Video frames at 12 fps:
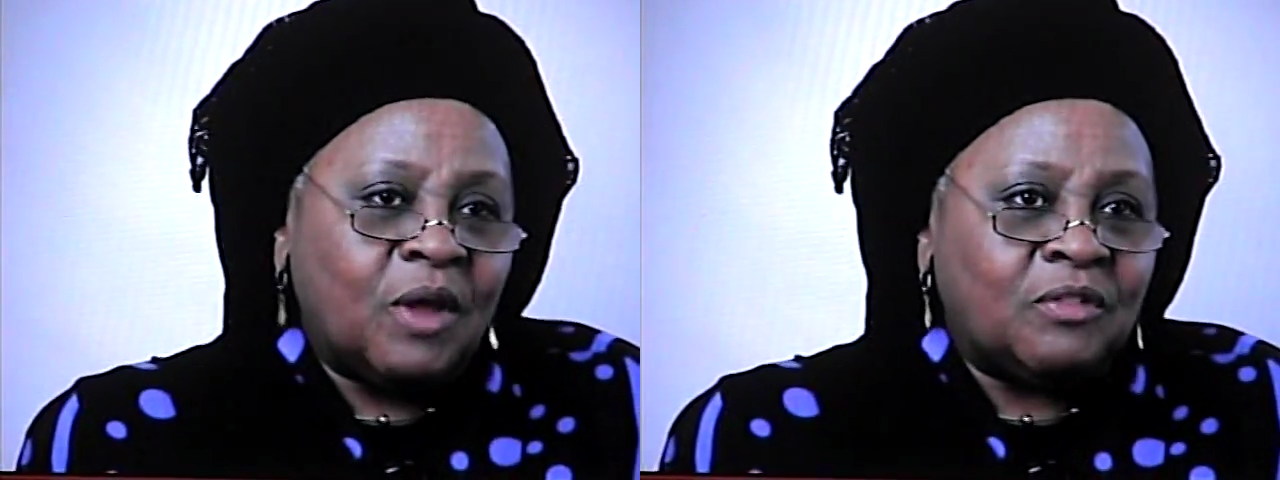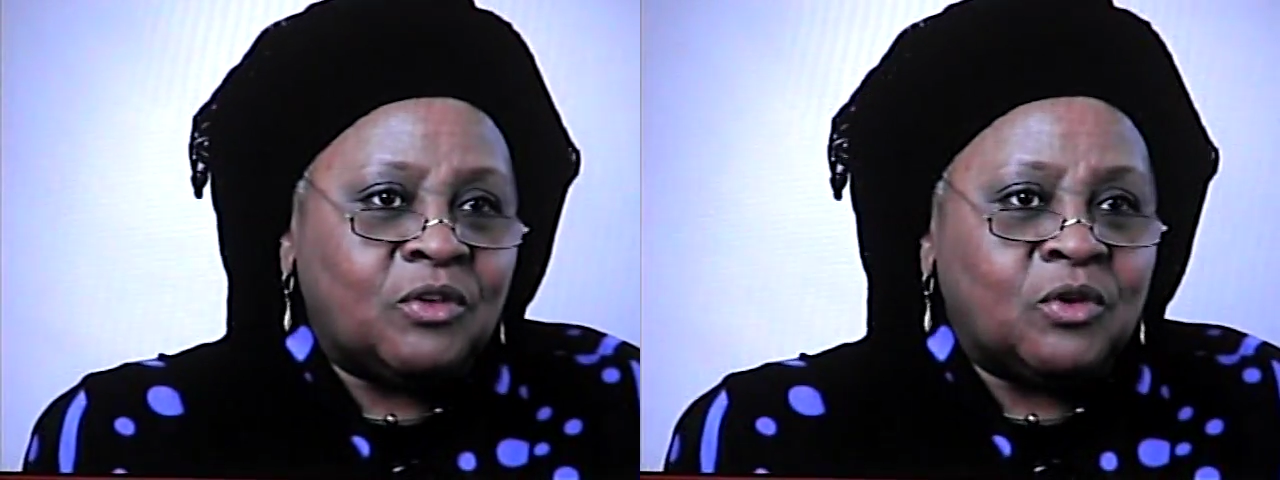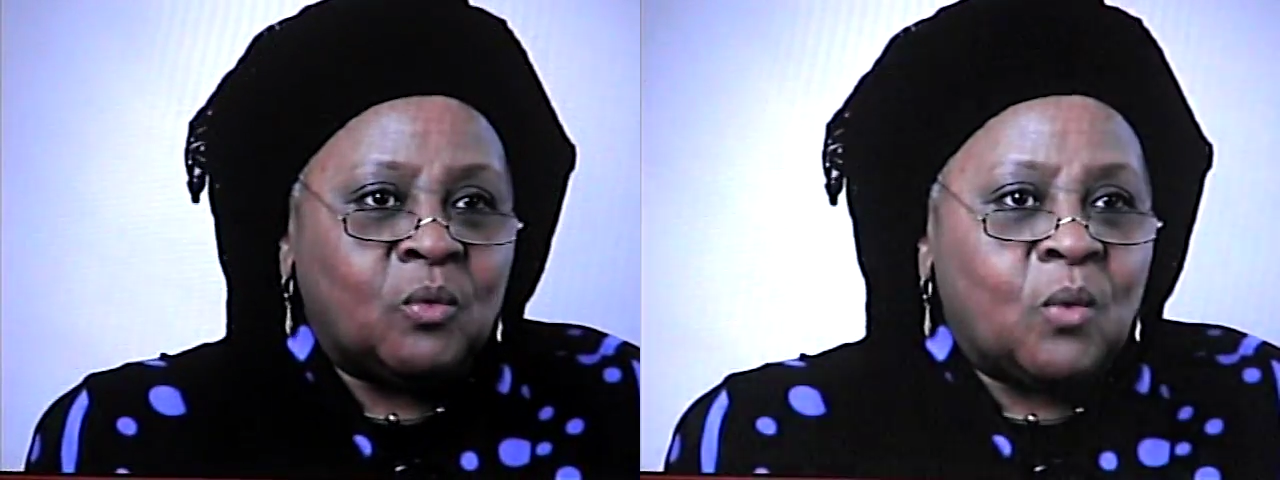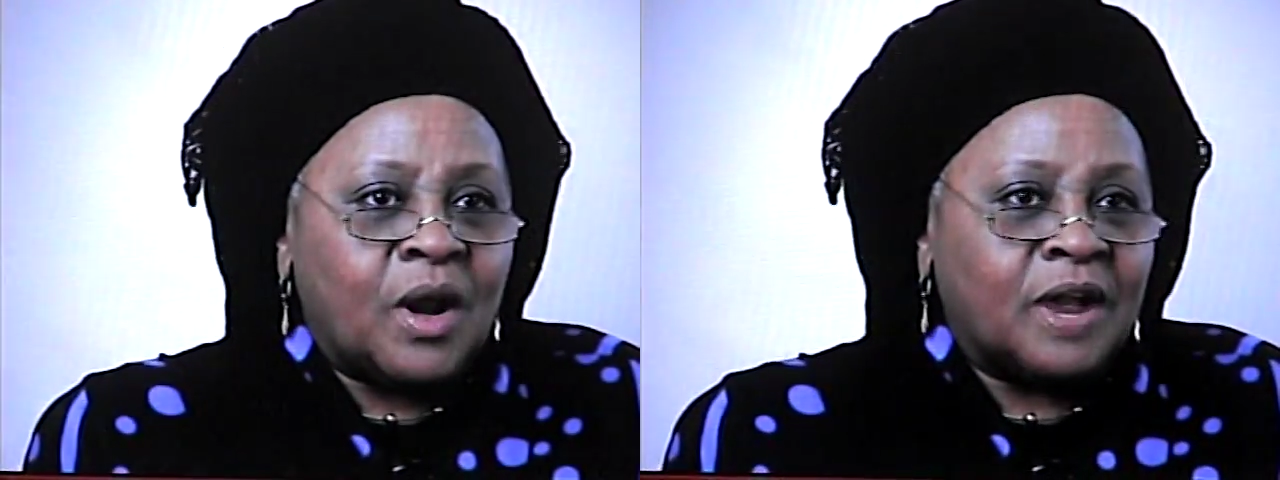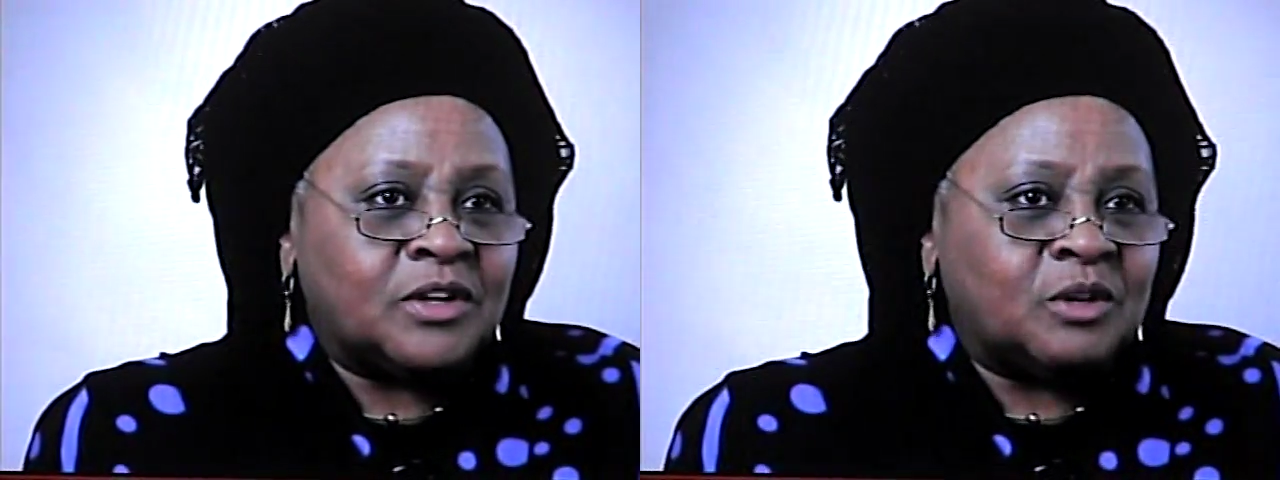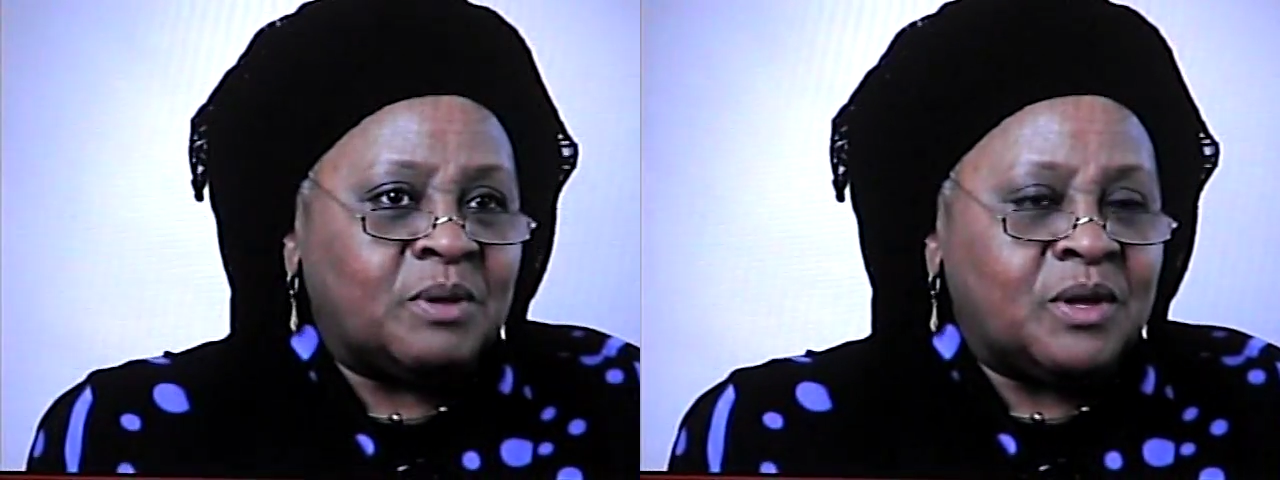you wanted to
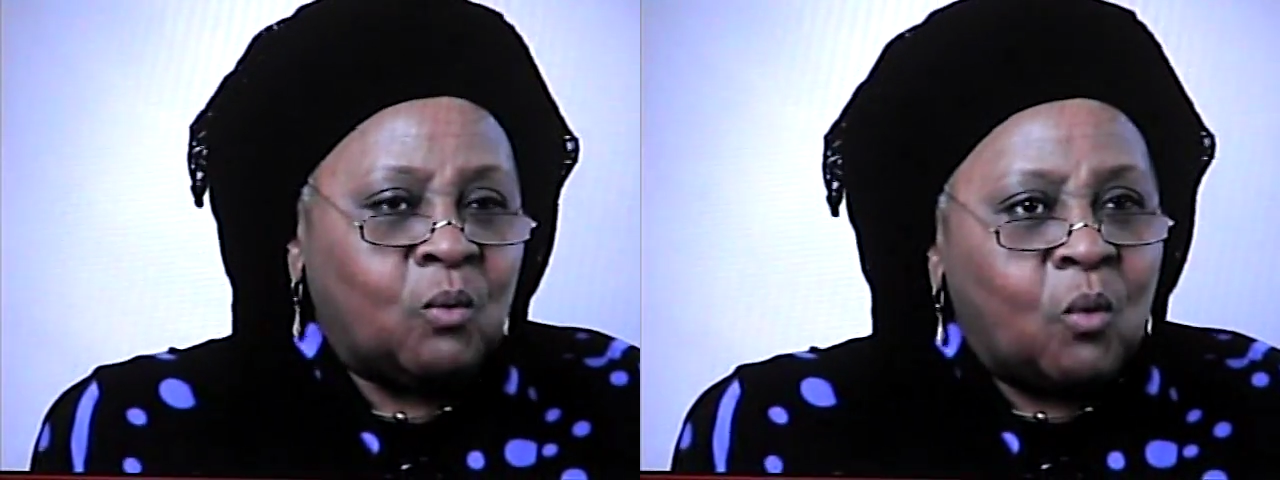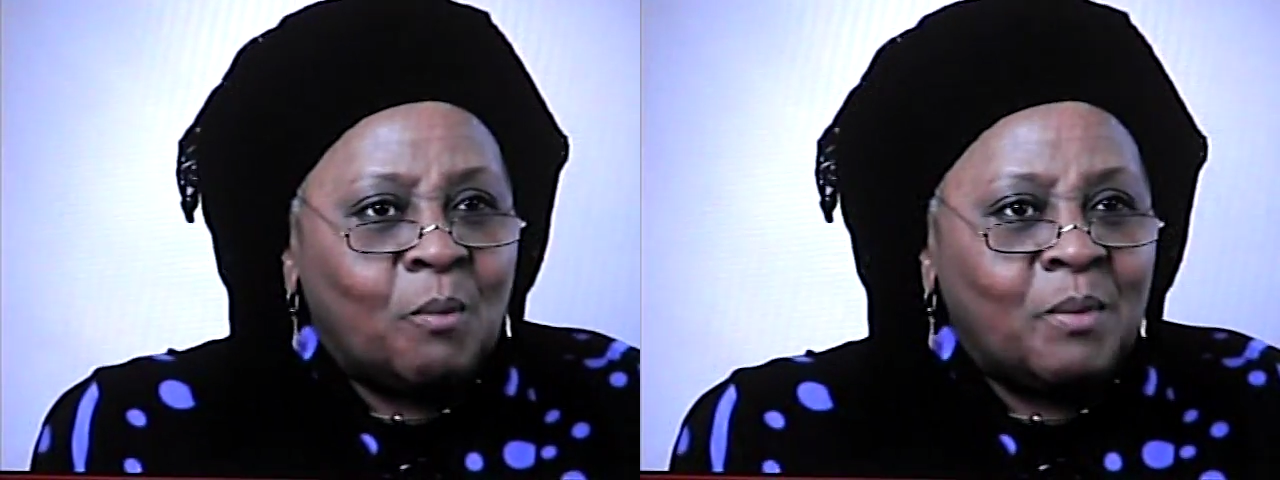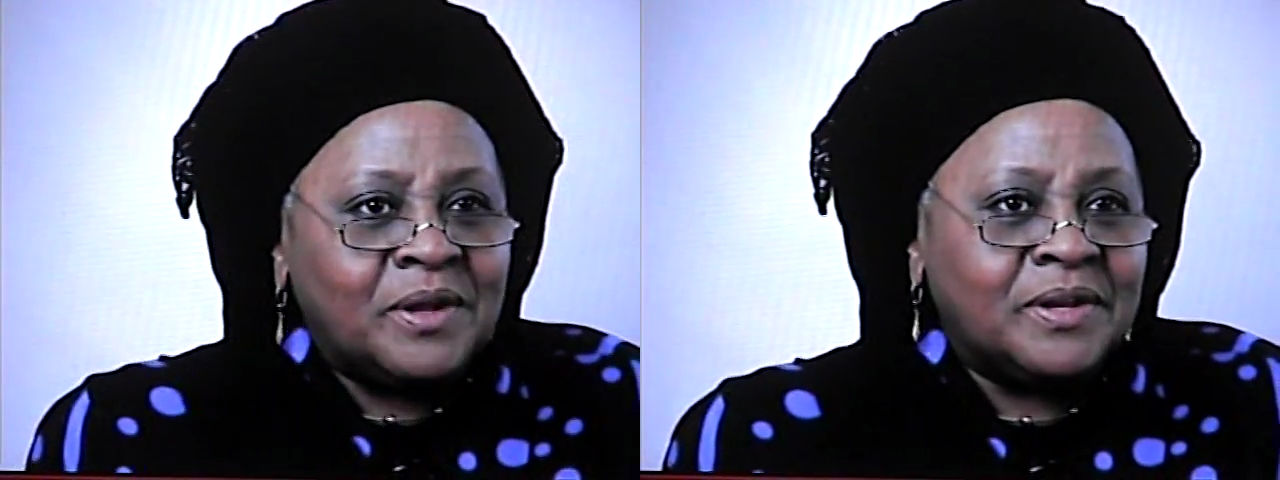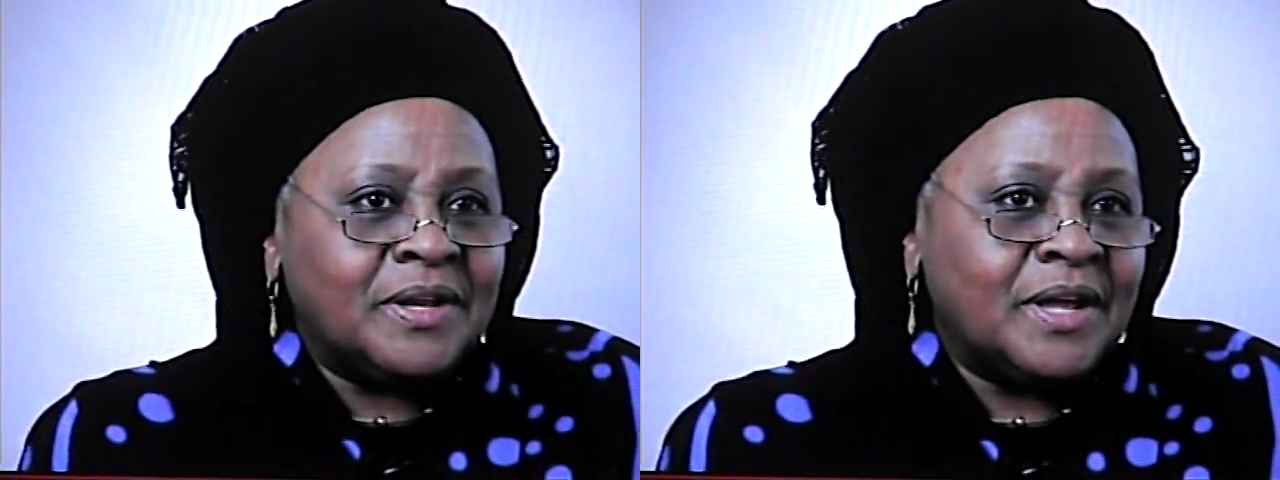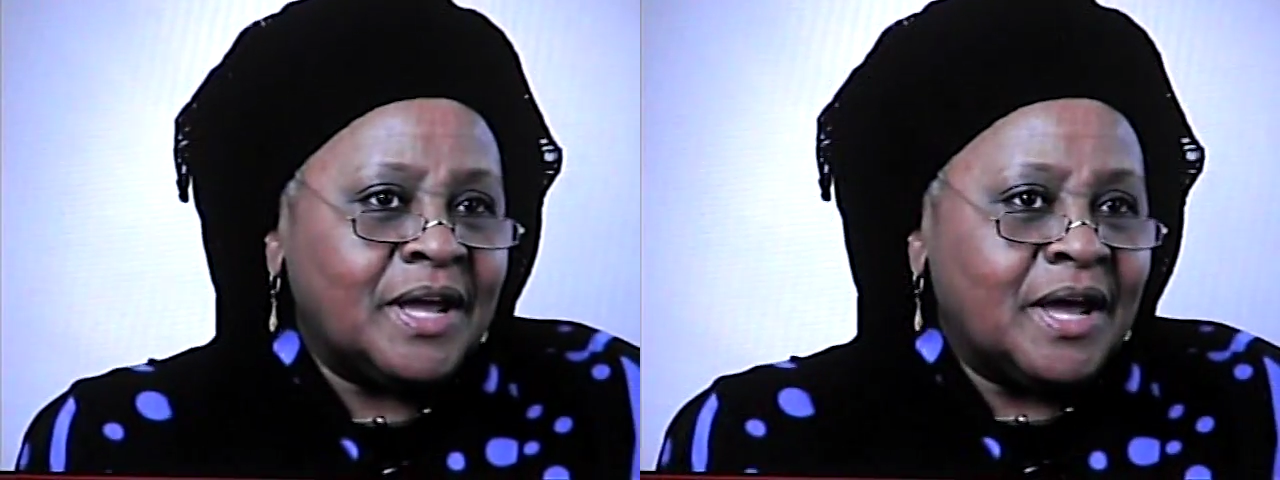be woman,